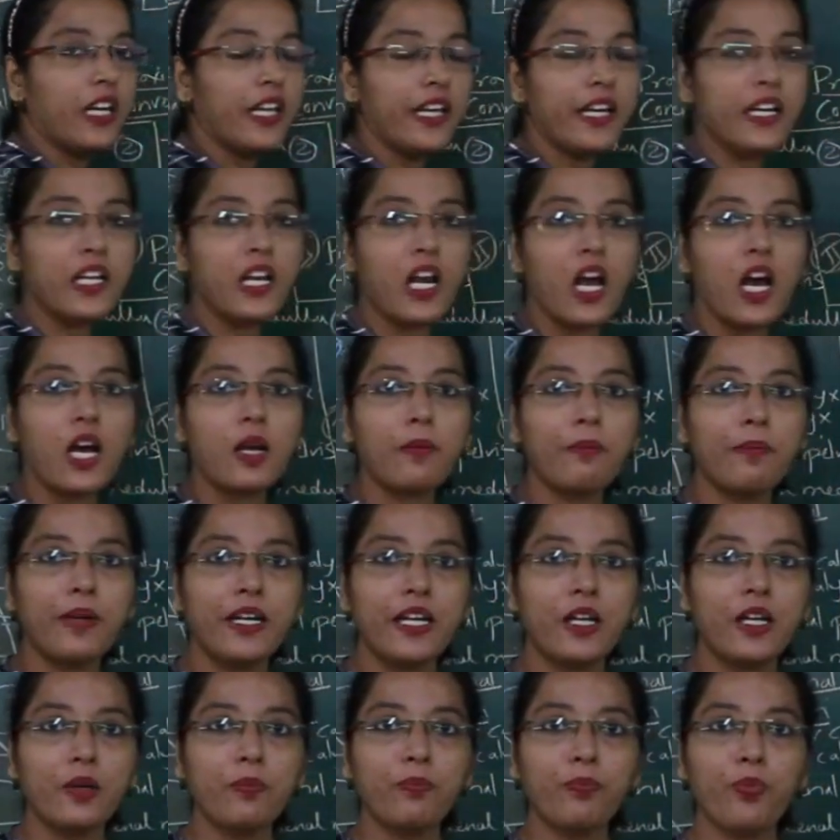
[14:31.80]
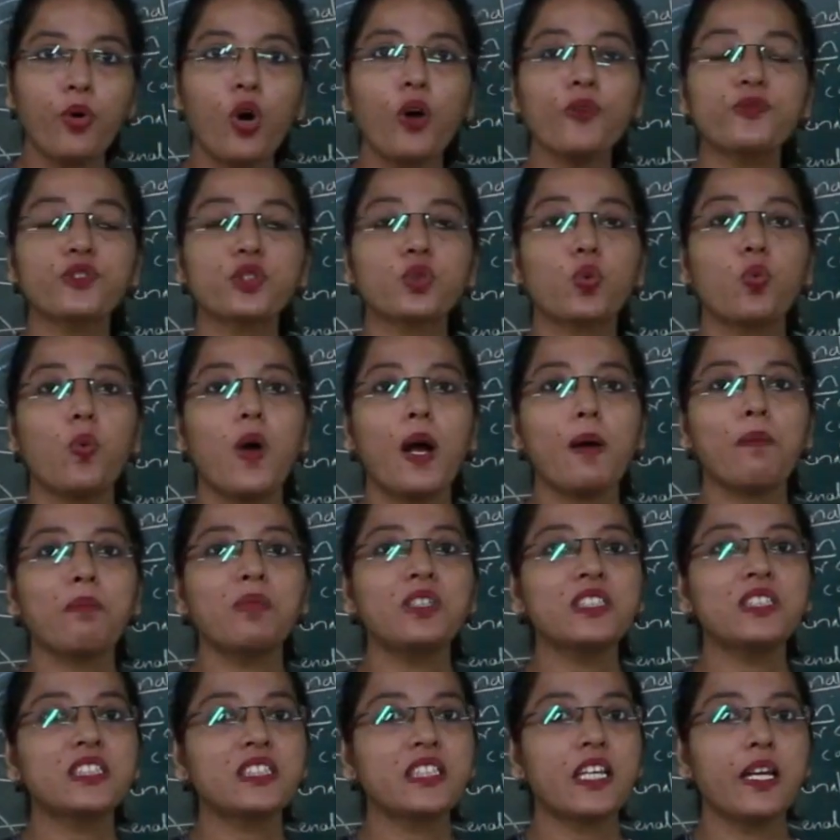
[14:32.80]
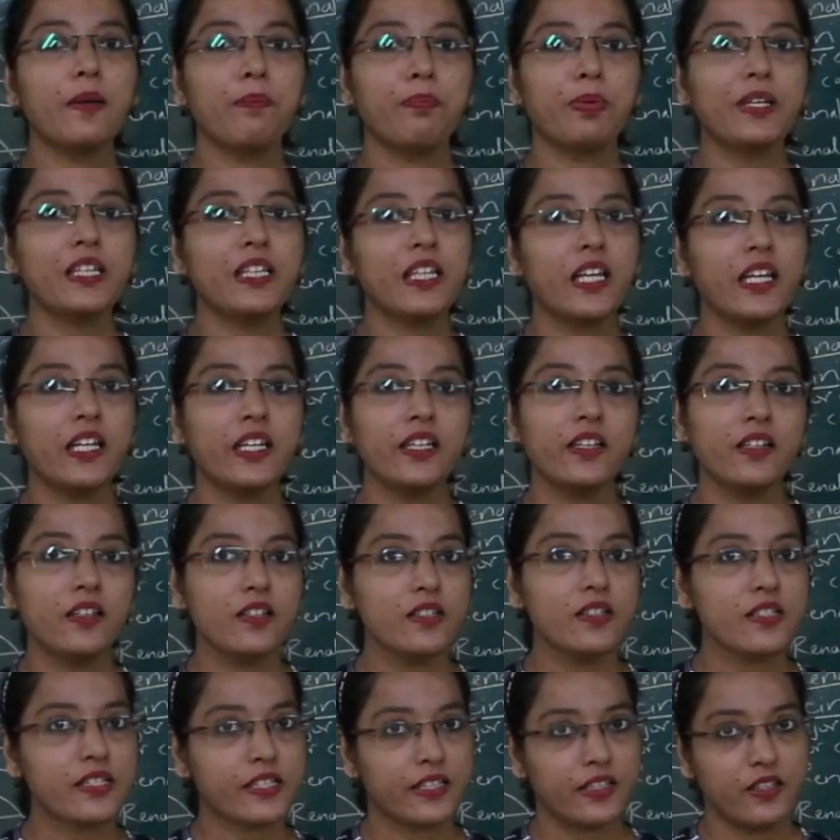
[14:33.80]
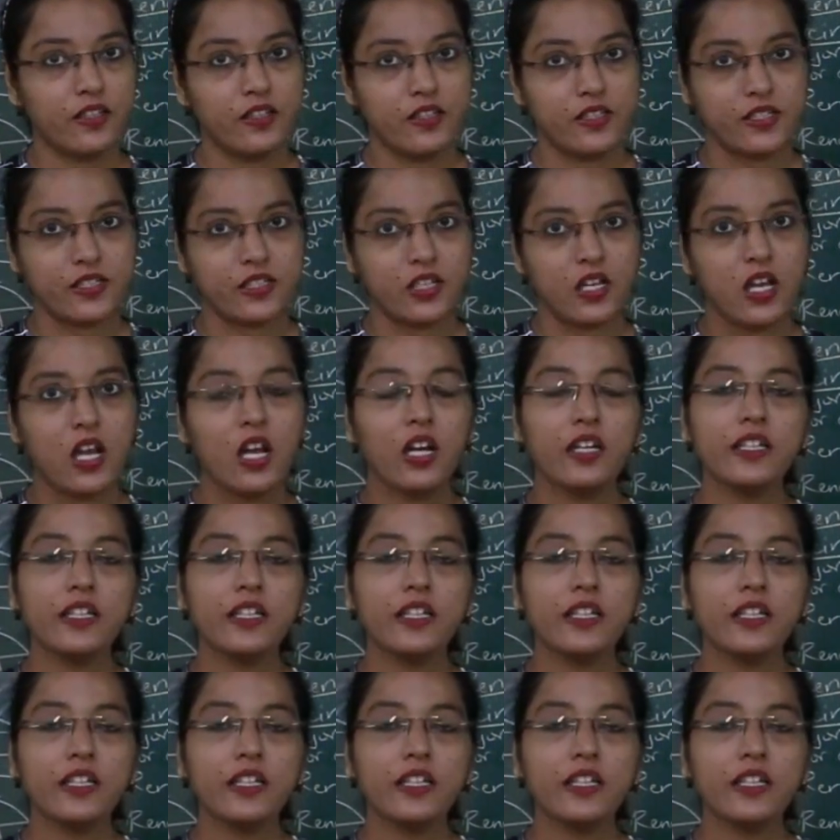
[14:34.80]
layer are made up of squamous epithelial cells.